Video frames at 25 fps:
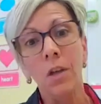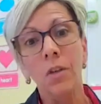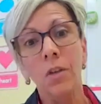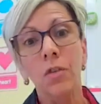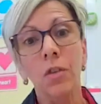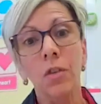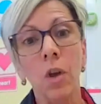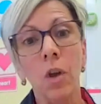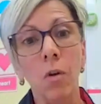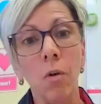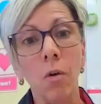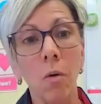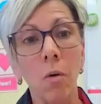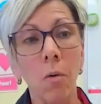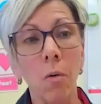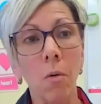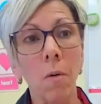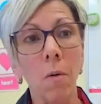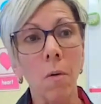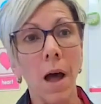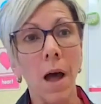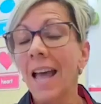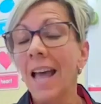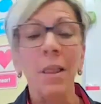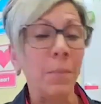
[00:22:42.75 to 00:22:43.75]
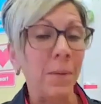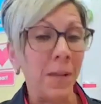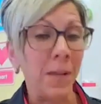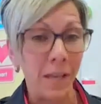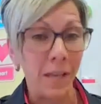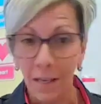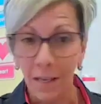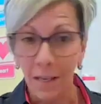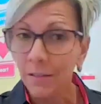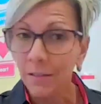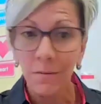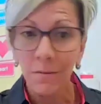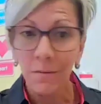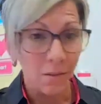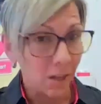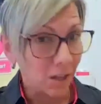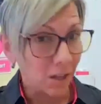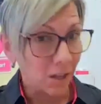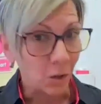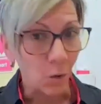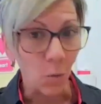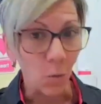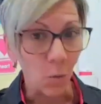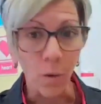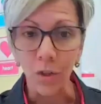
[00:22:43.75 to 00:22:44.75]
So at the beginning
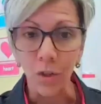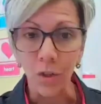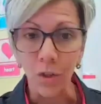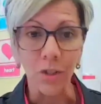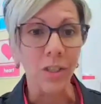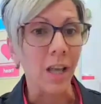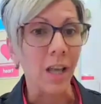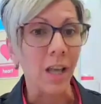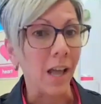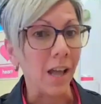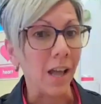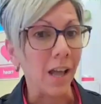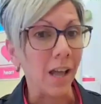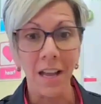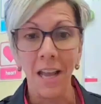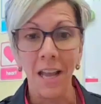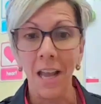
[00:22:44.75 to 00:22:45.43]
is what you said.